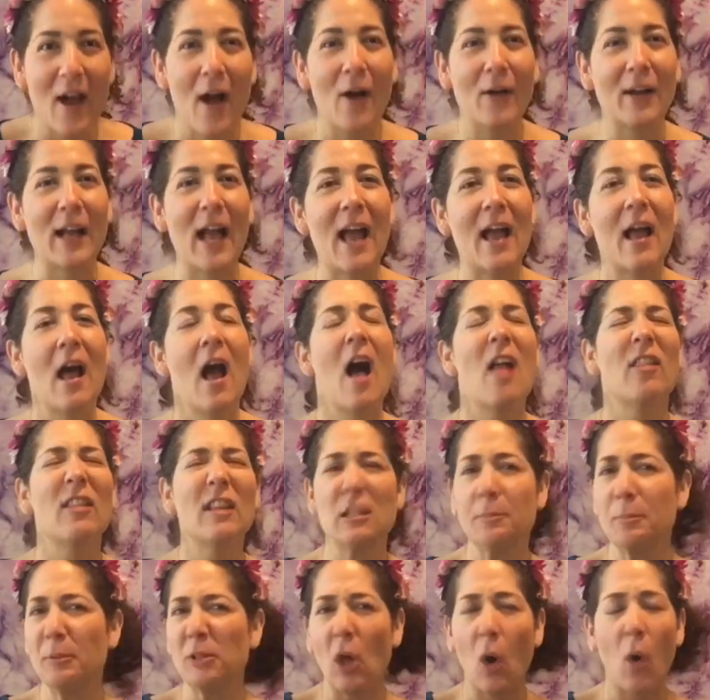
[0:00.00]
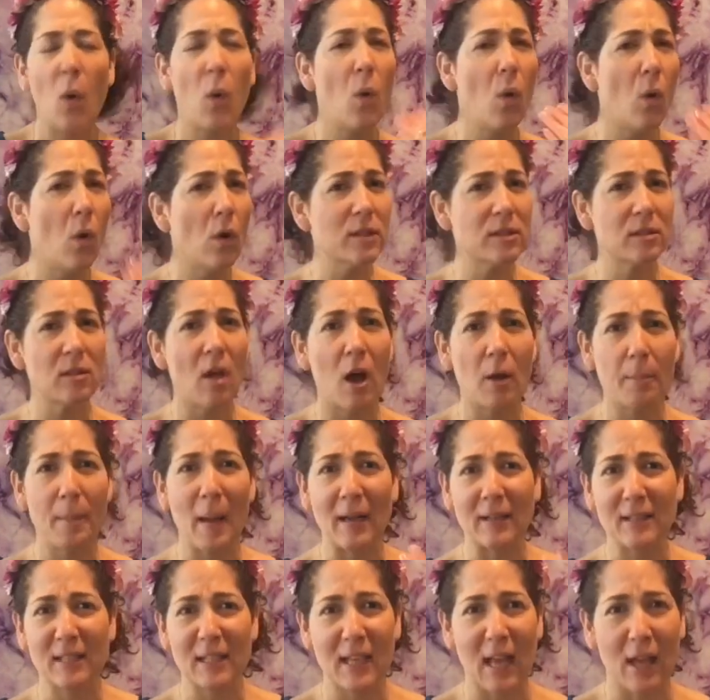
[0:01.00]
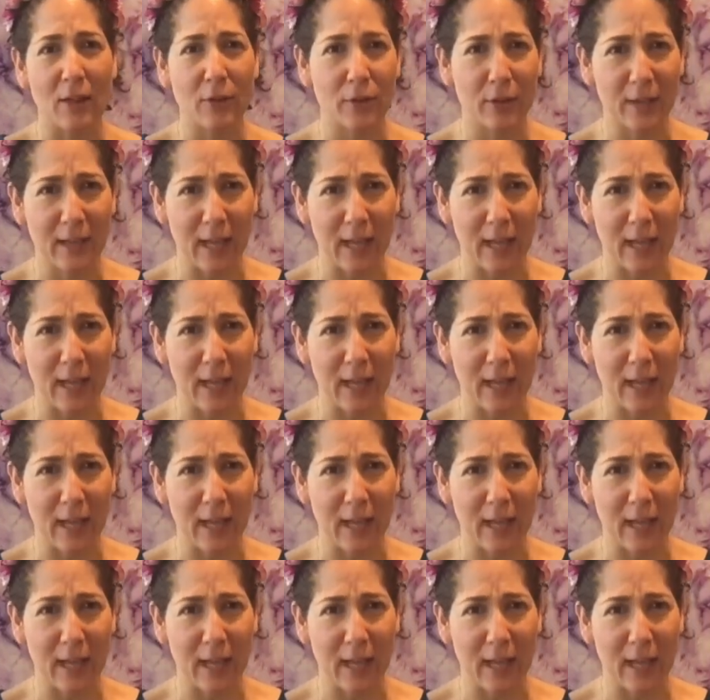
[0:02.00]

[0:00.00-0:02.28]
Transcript: Okay, let's put the whole song back together